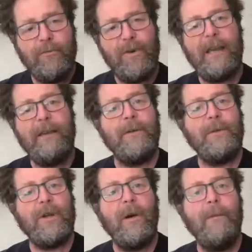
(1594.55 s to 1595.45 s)
you break
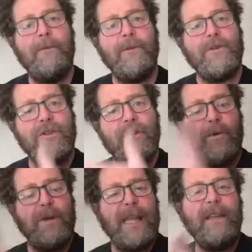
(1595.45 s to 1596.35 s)
from the comfort
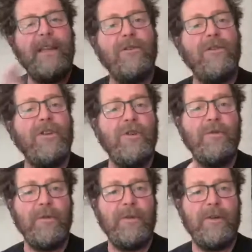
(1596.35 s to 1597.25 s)
zone into the
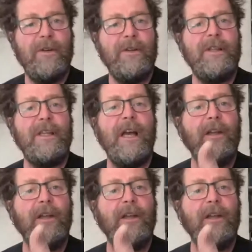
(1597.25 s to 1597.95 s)
new, the